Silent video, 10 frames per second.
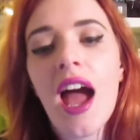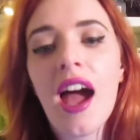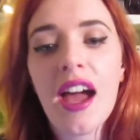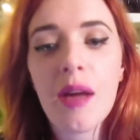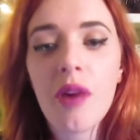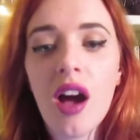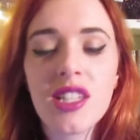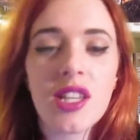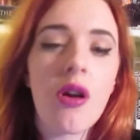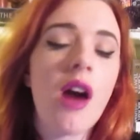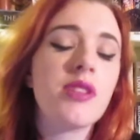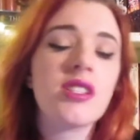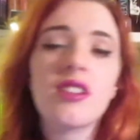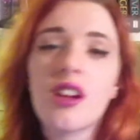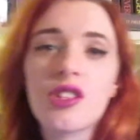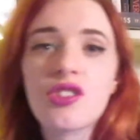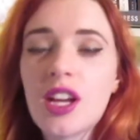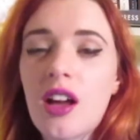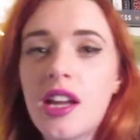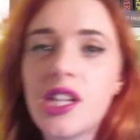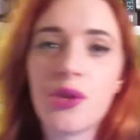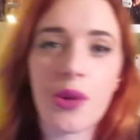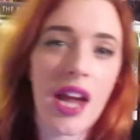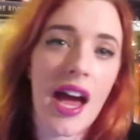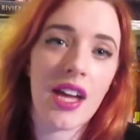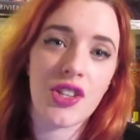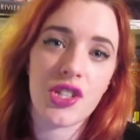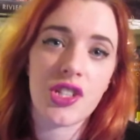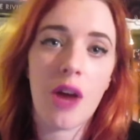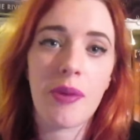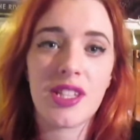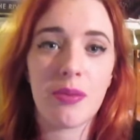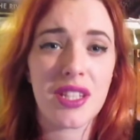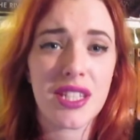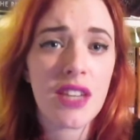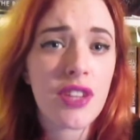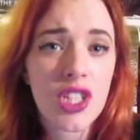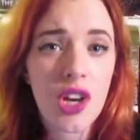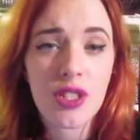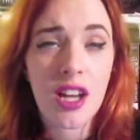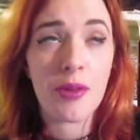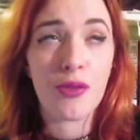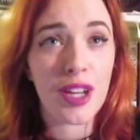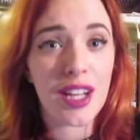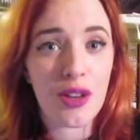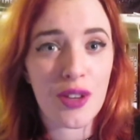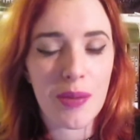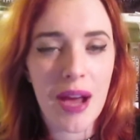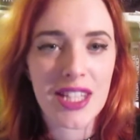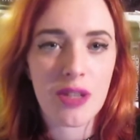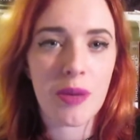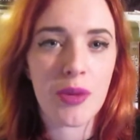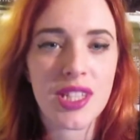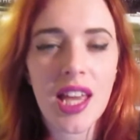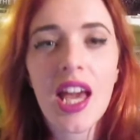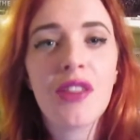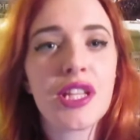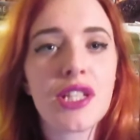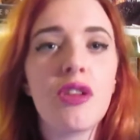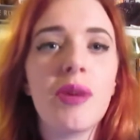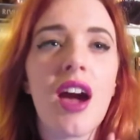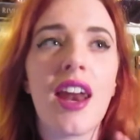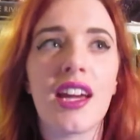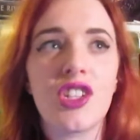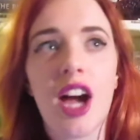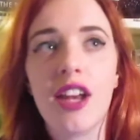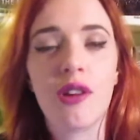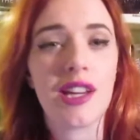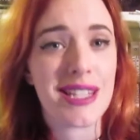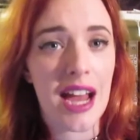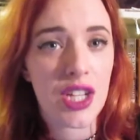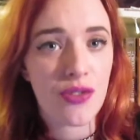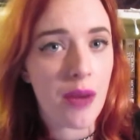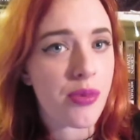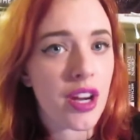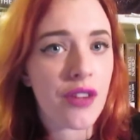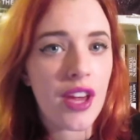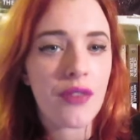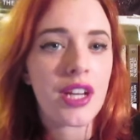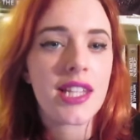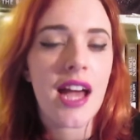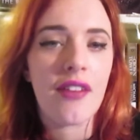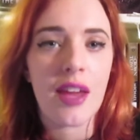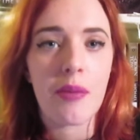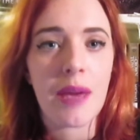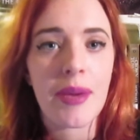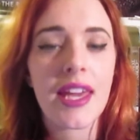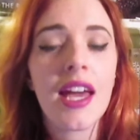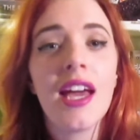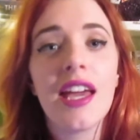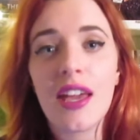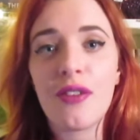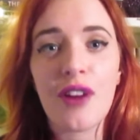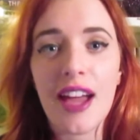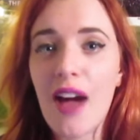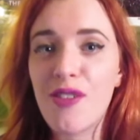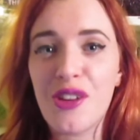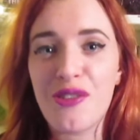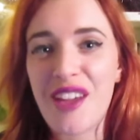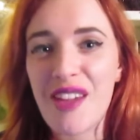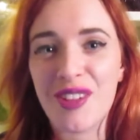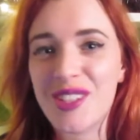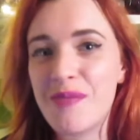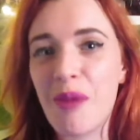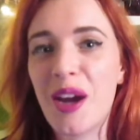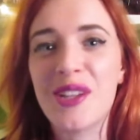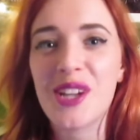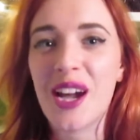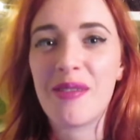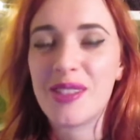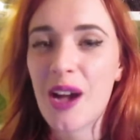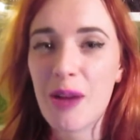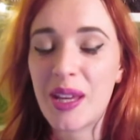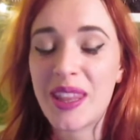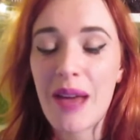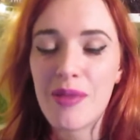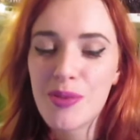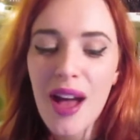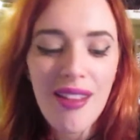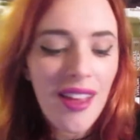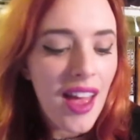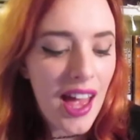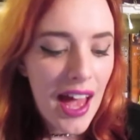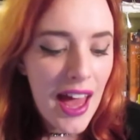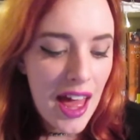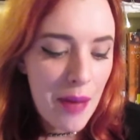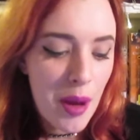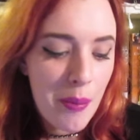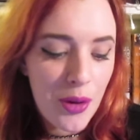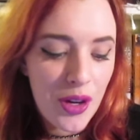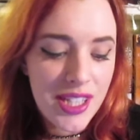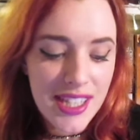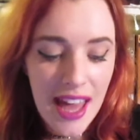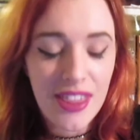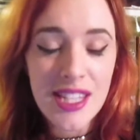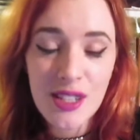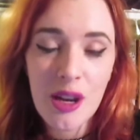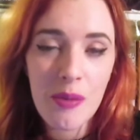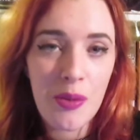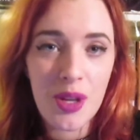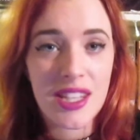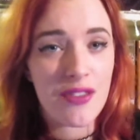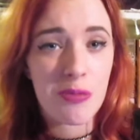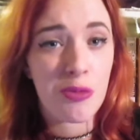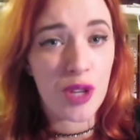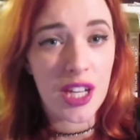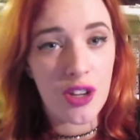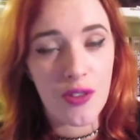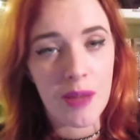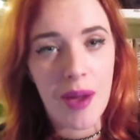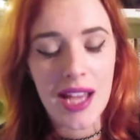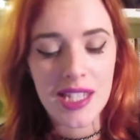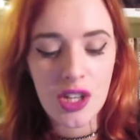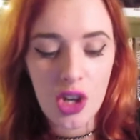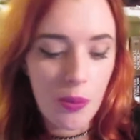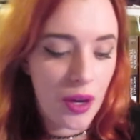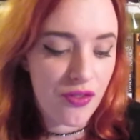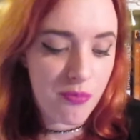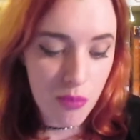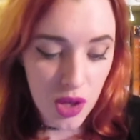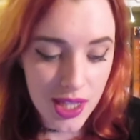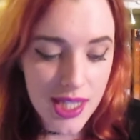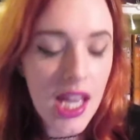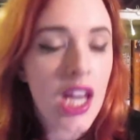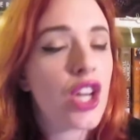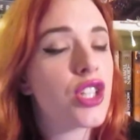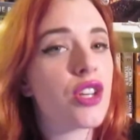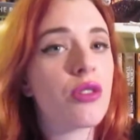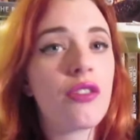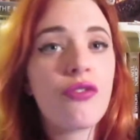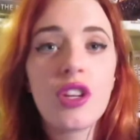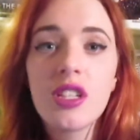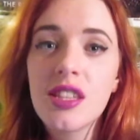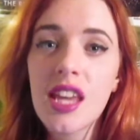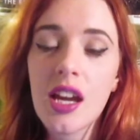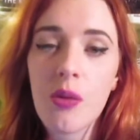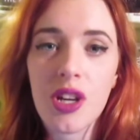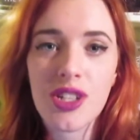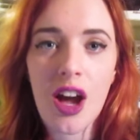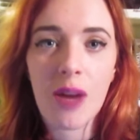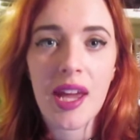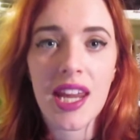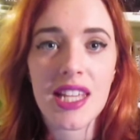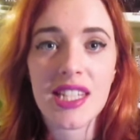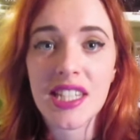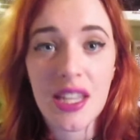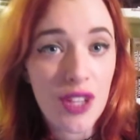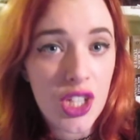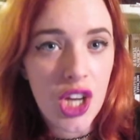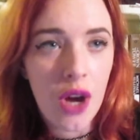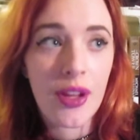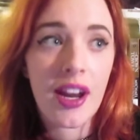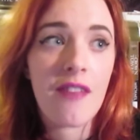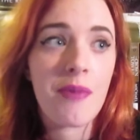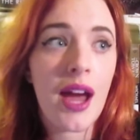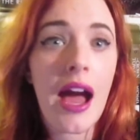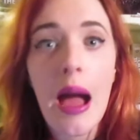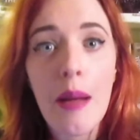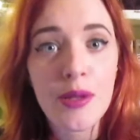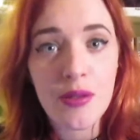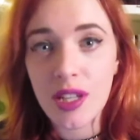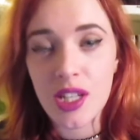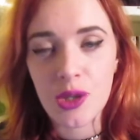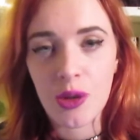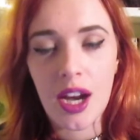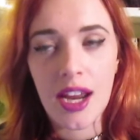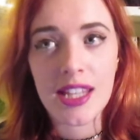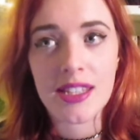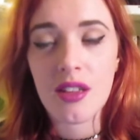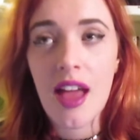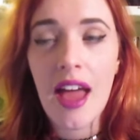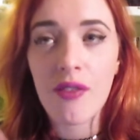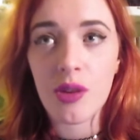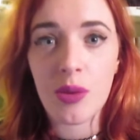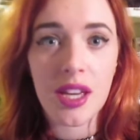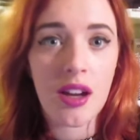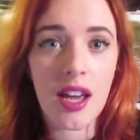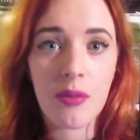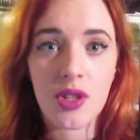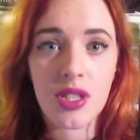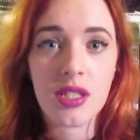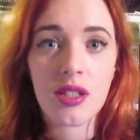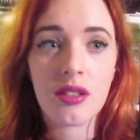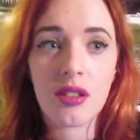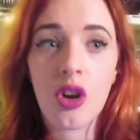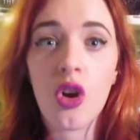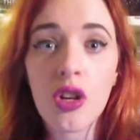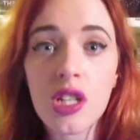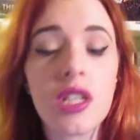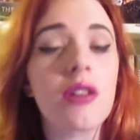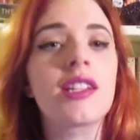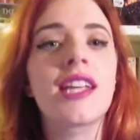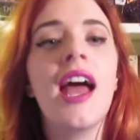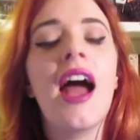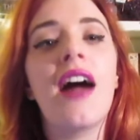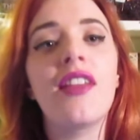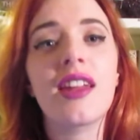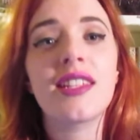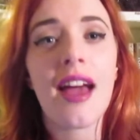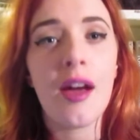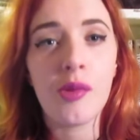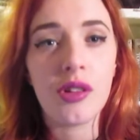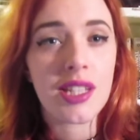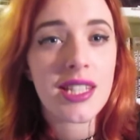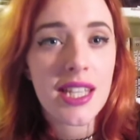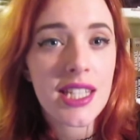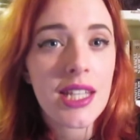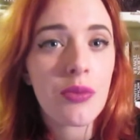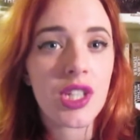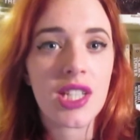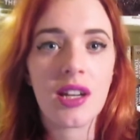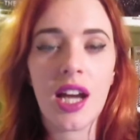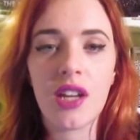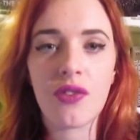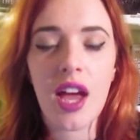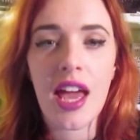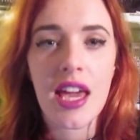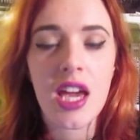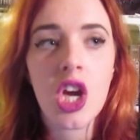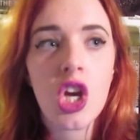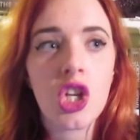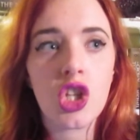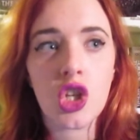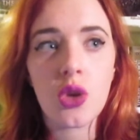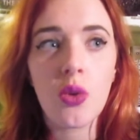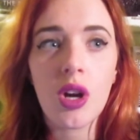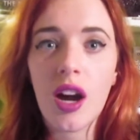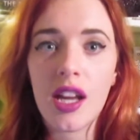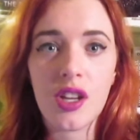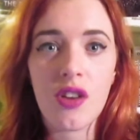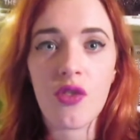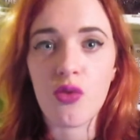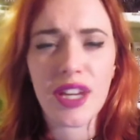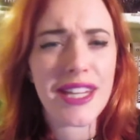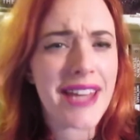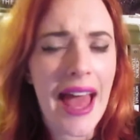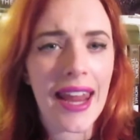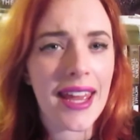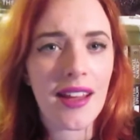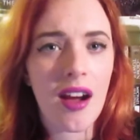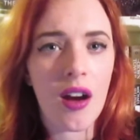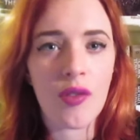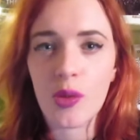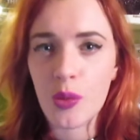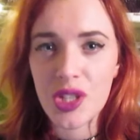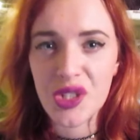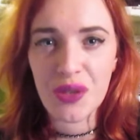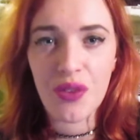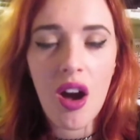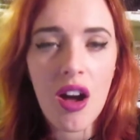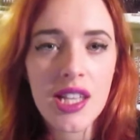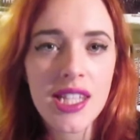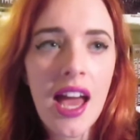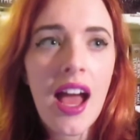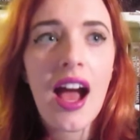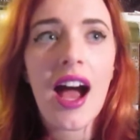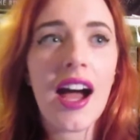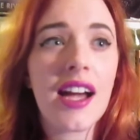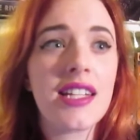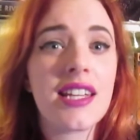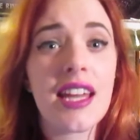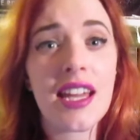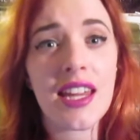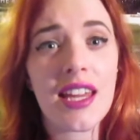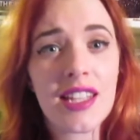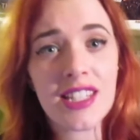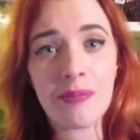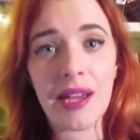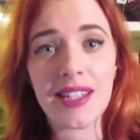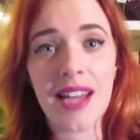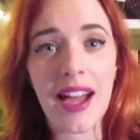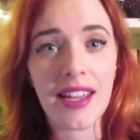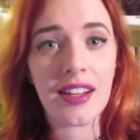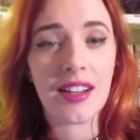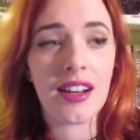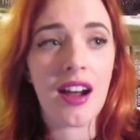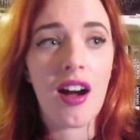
Um, so I'm just going to go straight on into it and just talk about some of the TV shows I've been really loving the past couple of months. This is going to be kind of like a January slash February favourites and then maybe if I have enough favourites in March I will talk about them as well. Um, but yeah, these are going to be ones I've just been really loving the past couple of months. So the first thing I want to talk about is a TV show that I've been absolutely adoring. It's every week I'm just hooked to it and that is Emerald City which is kind of a new kind of retelling of The Wizard of Oz and it is spectacular.